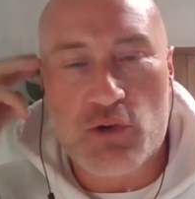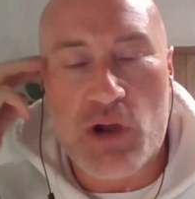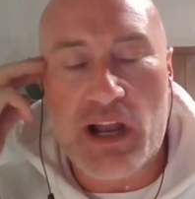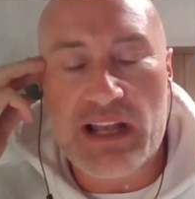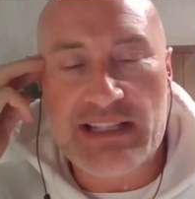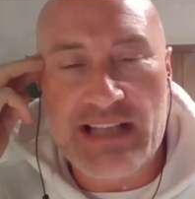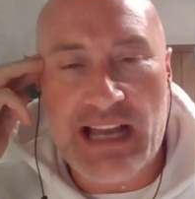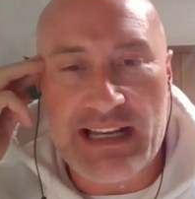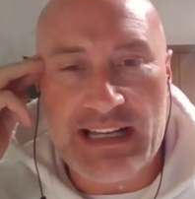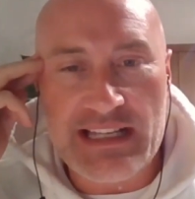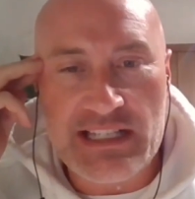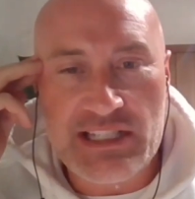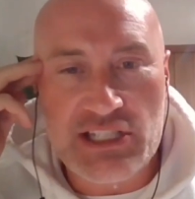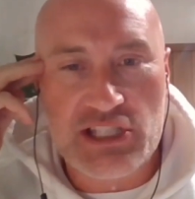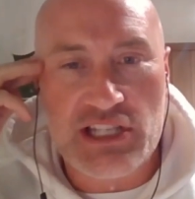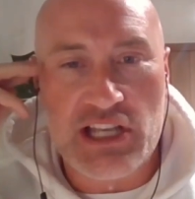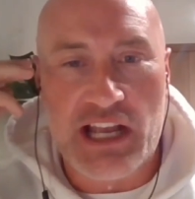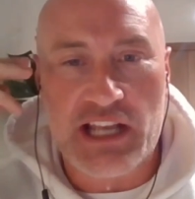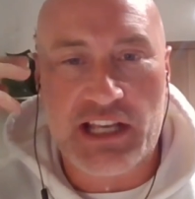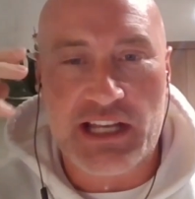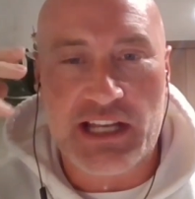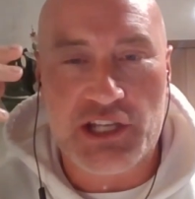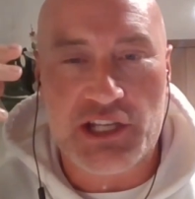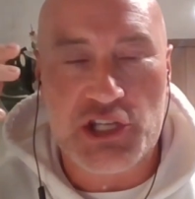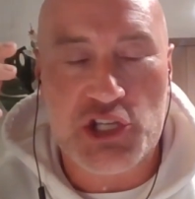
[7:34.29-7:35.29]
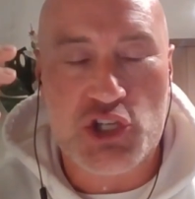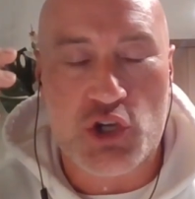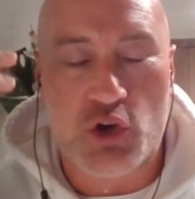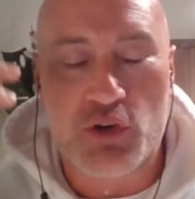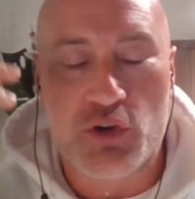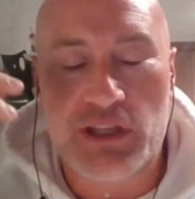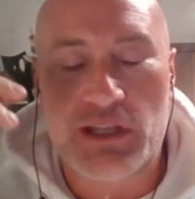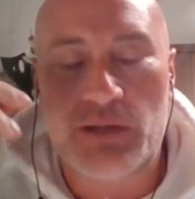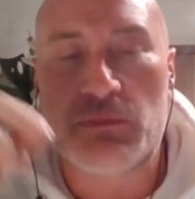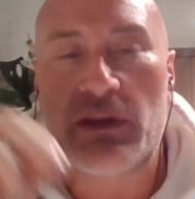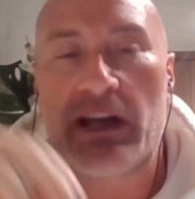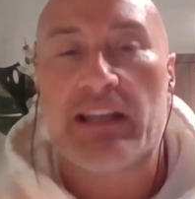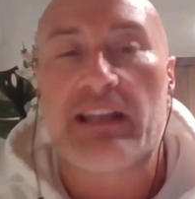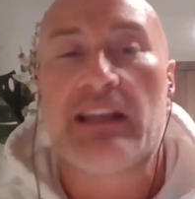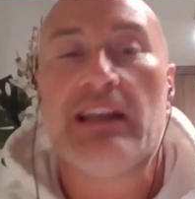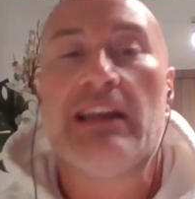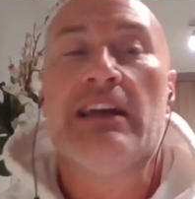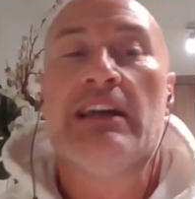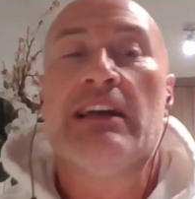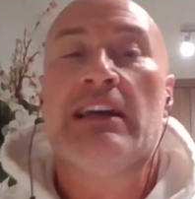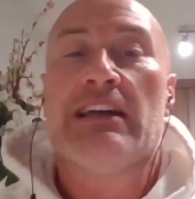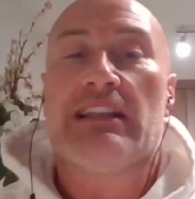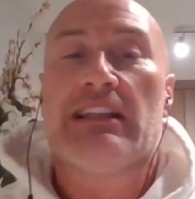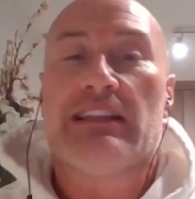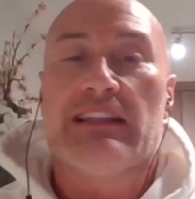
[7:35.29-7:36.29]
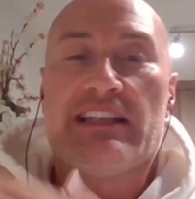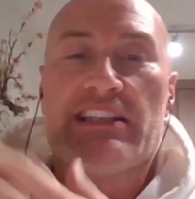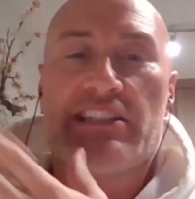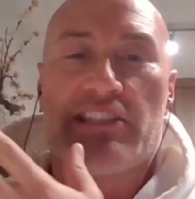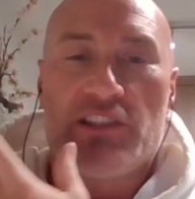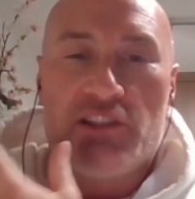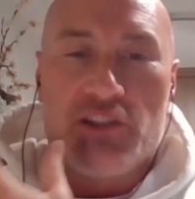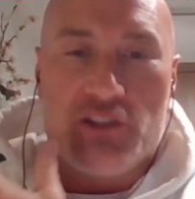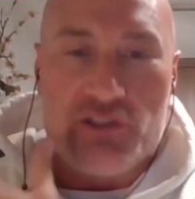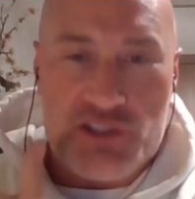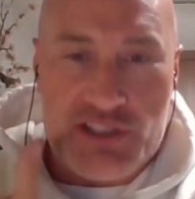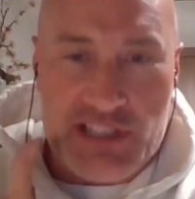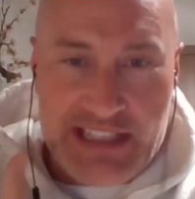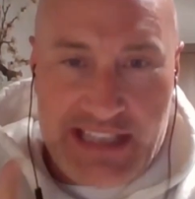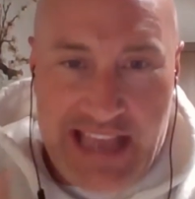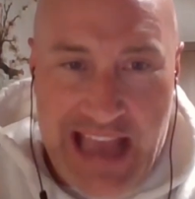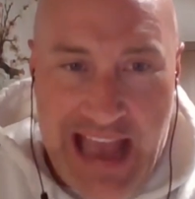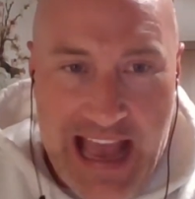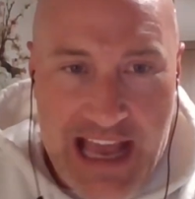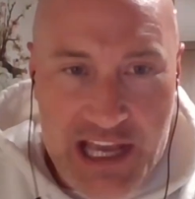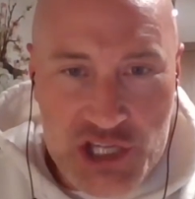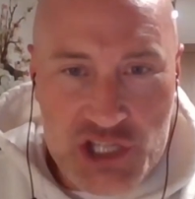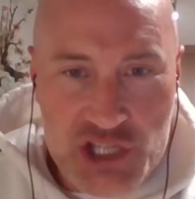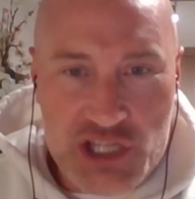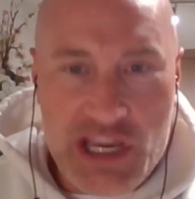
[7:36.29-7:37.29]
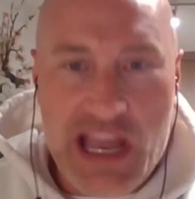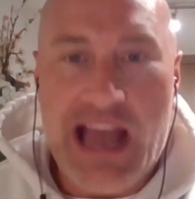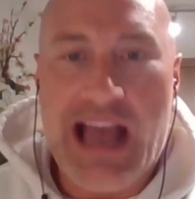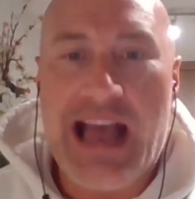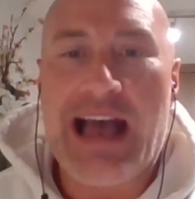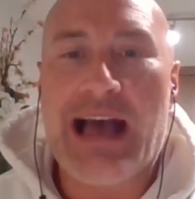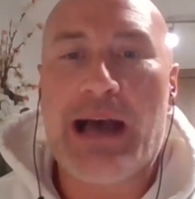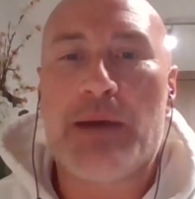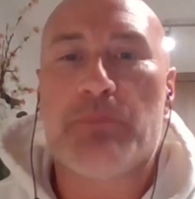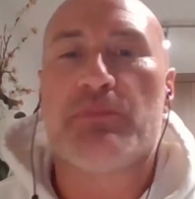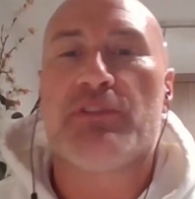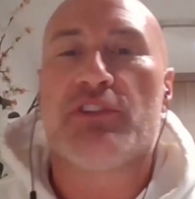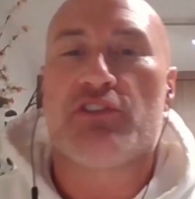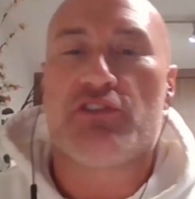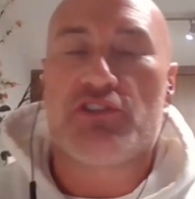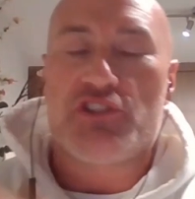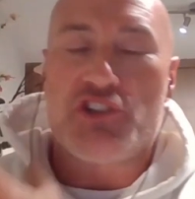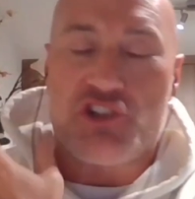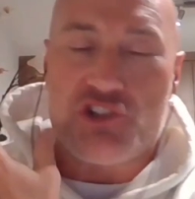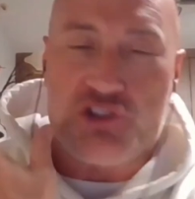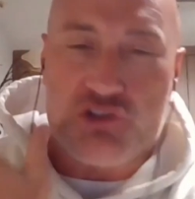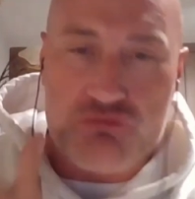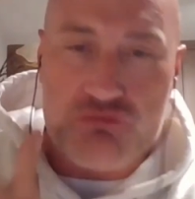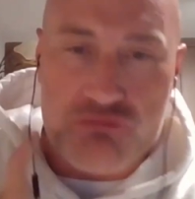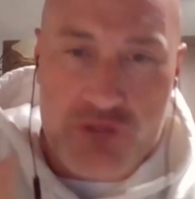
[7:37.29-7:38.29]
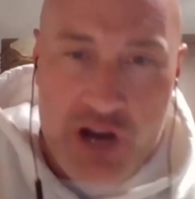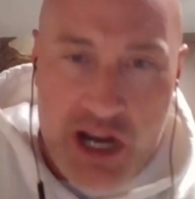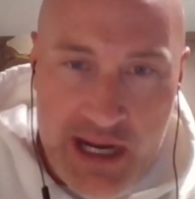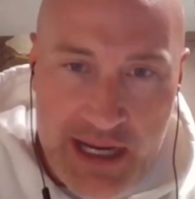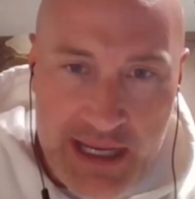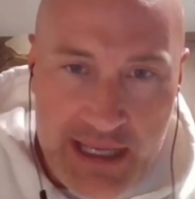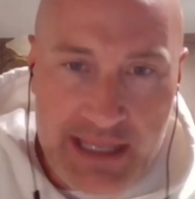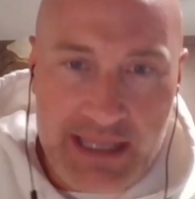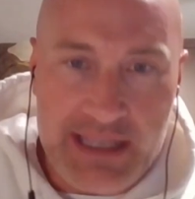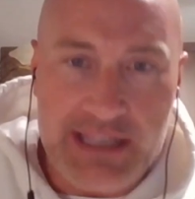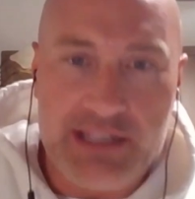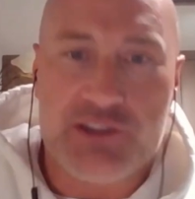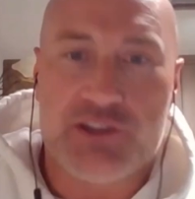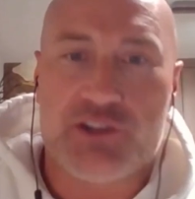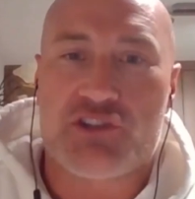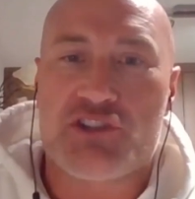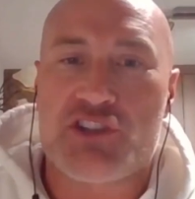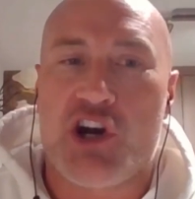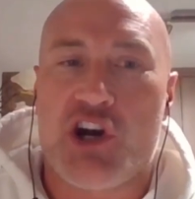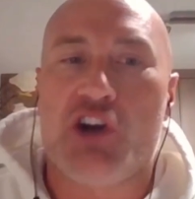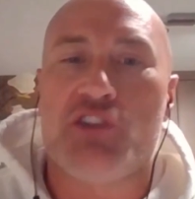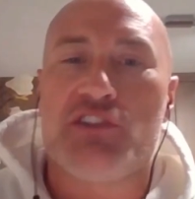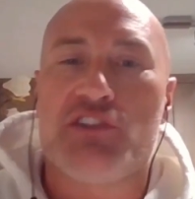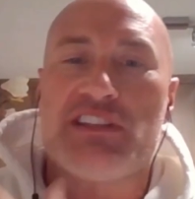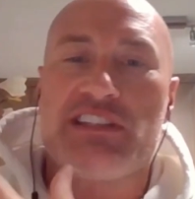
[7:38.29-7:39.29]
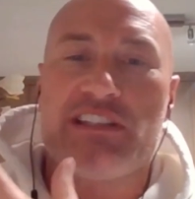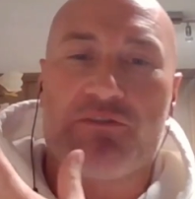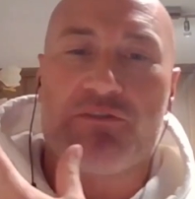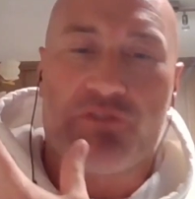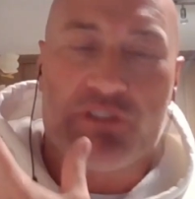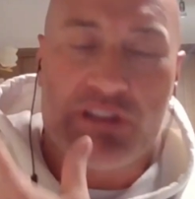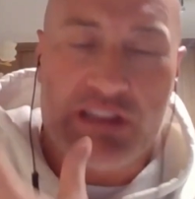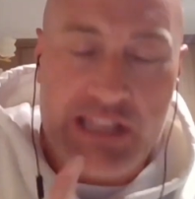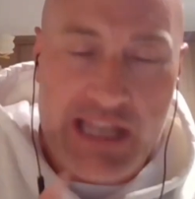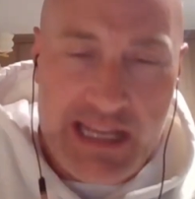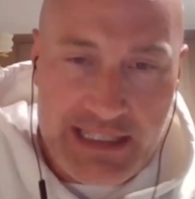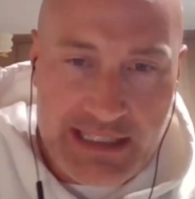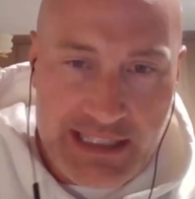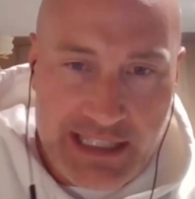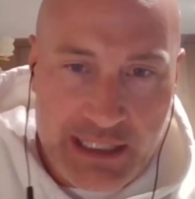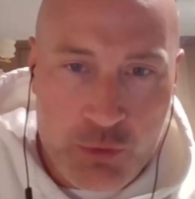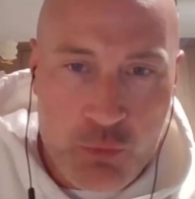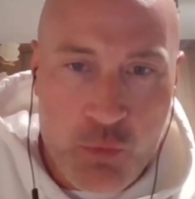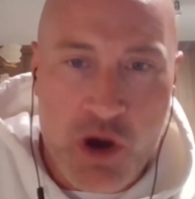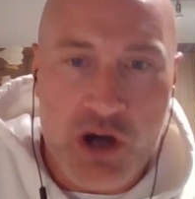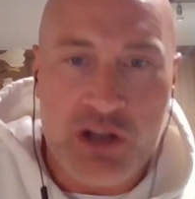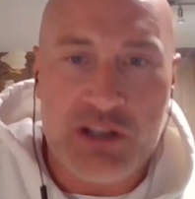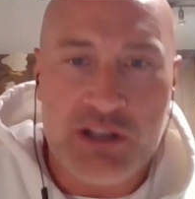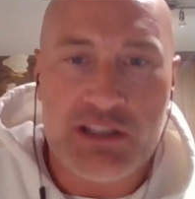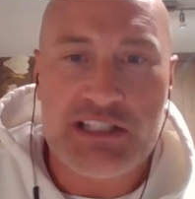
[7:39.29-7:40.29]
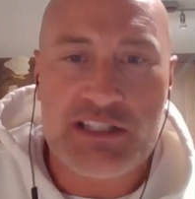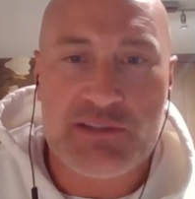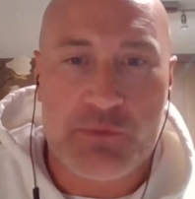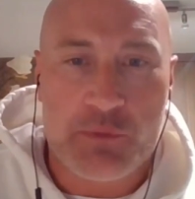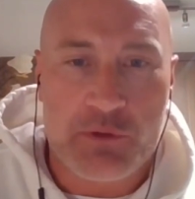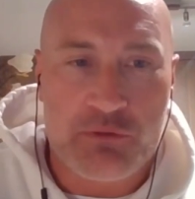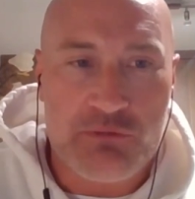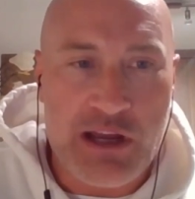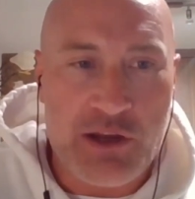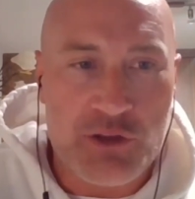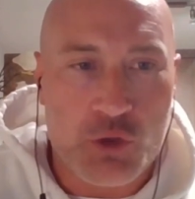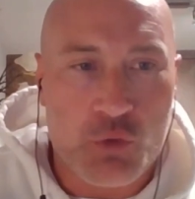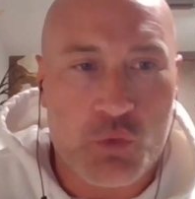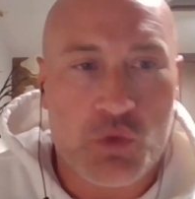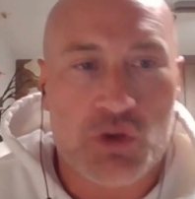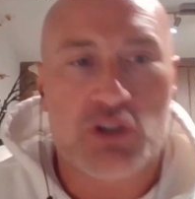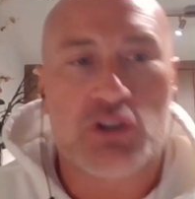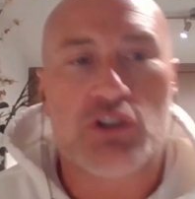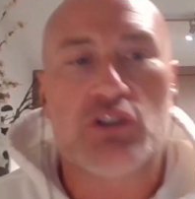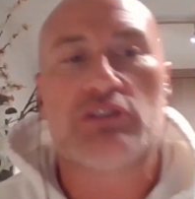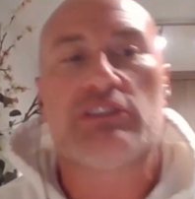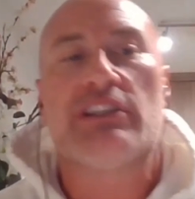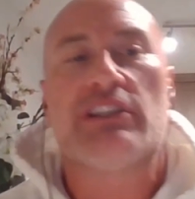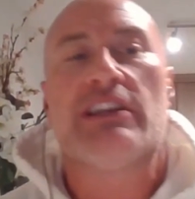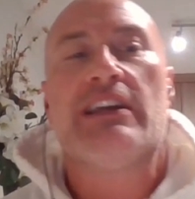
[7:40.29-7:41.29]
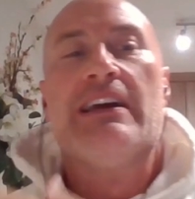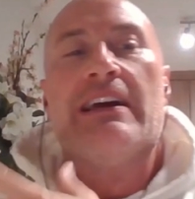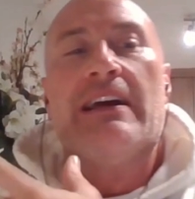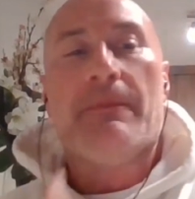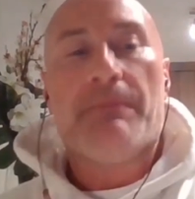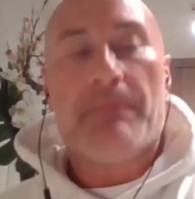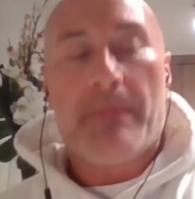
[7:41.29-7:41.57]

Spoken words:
So I kind of show them like, listen, there's the Cash App, there's Strike, there's all these different Lightning wallets from around the world,